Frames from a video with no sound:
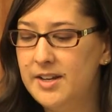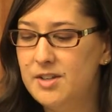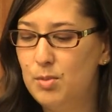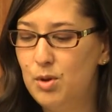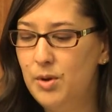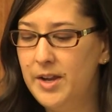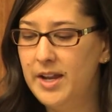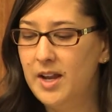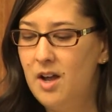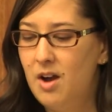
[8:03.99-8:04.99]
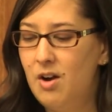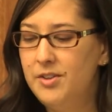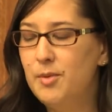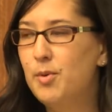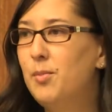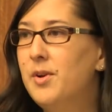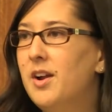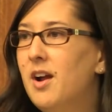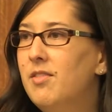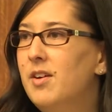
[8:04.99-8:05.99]
and deploying all the
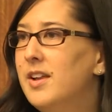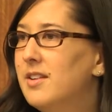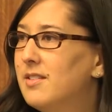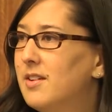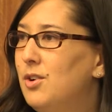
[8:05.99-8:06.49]
appropriate governance.